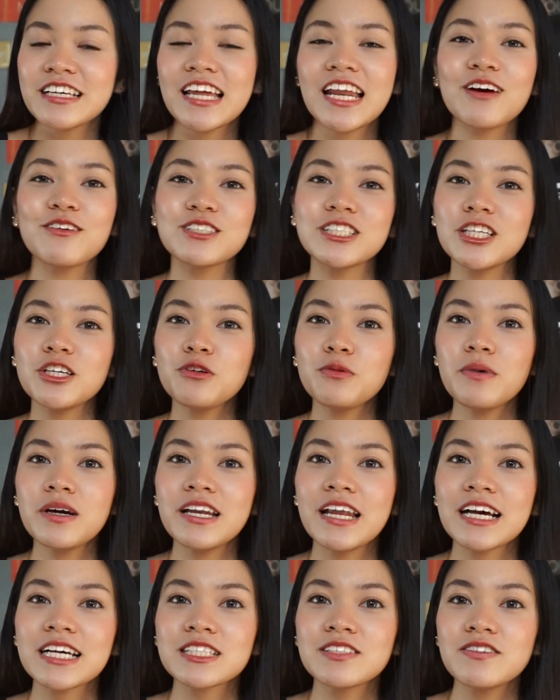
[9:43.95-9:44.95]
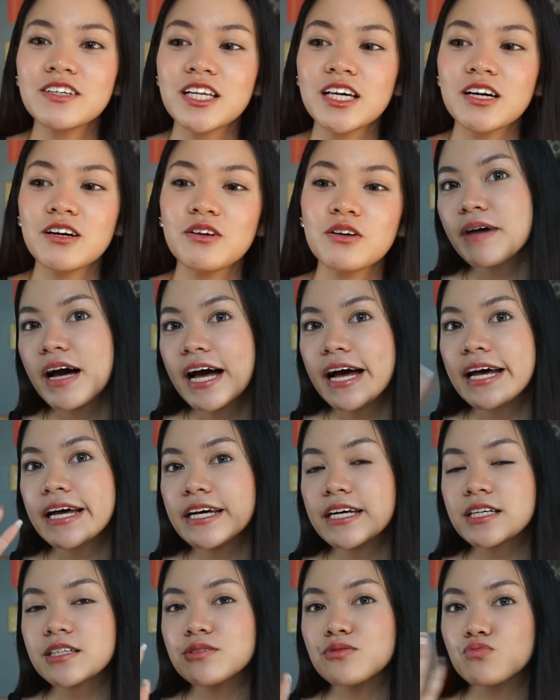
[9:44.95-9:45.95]
And I will see you in my next video.
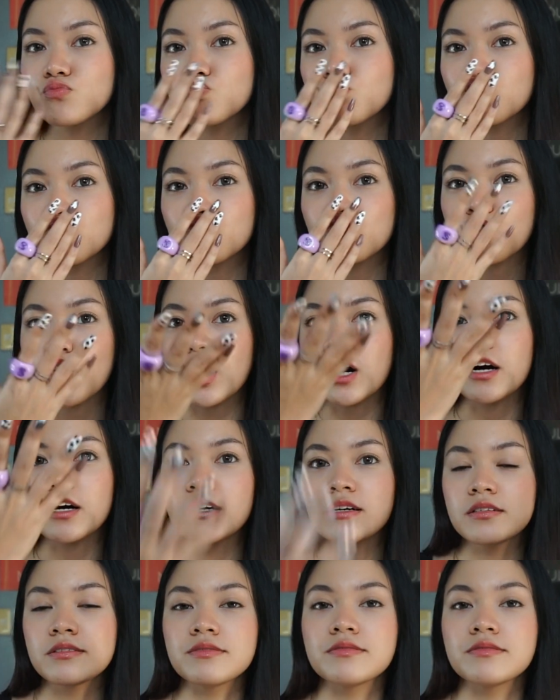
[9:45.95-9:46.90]
Bye! Mwah.